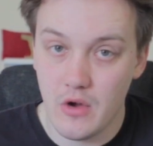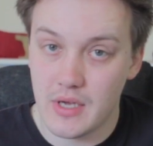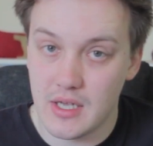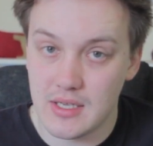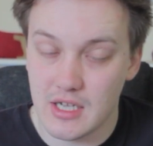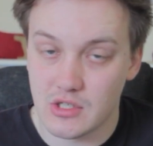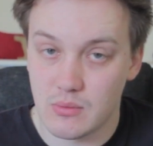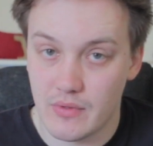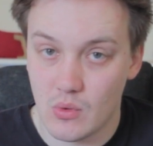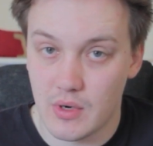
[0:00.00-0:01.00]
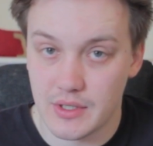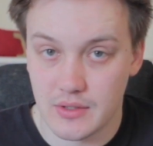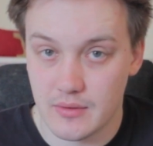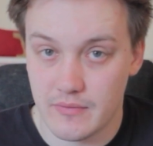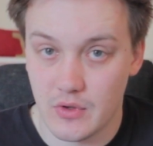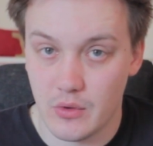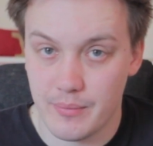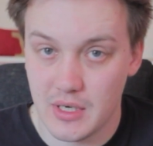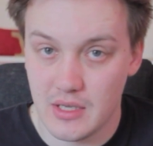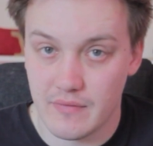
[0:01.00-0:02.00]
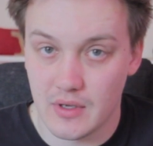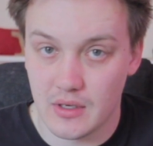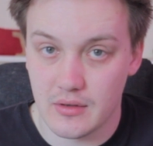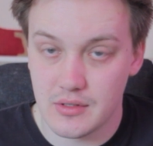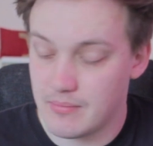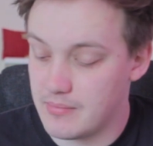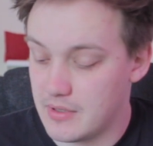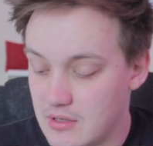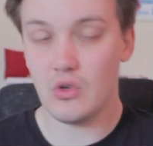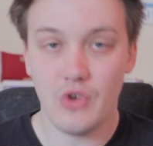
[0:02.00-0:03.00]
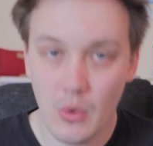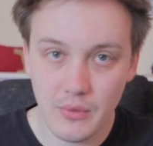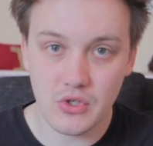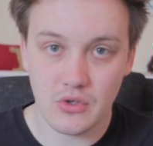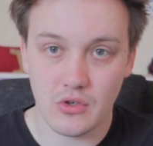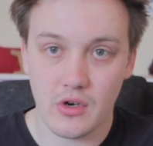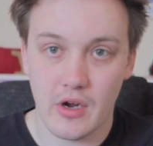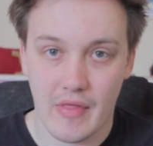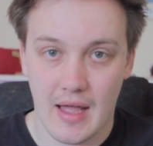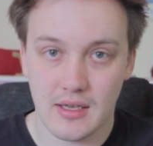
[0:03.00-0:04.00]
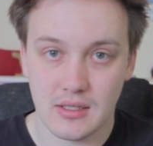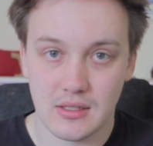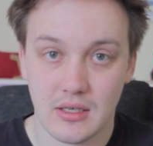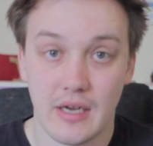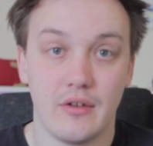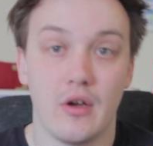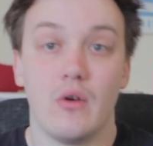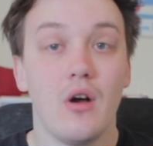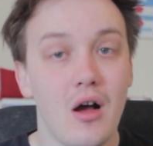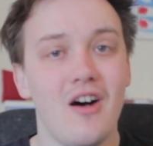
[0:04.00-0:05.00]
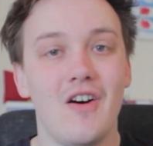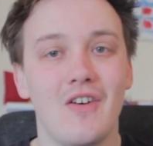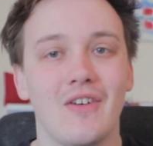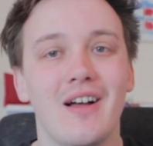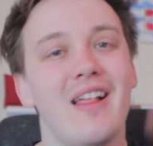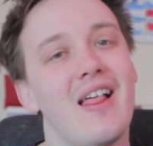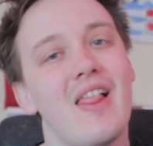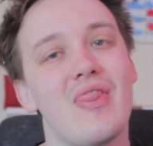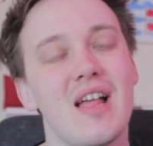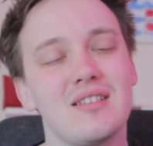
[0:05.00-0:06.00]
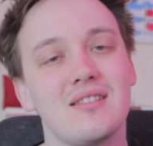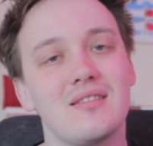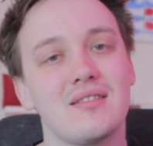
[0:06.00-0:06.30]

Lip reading: Okay, yes, with quite a few minifigures, but no one's going to look at that and go, "Oh, that's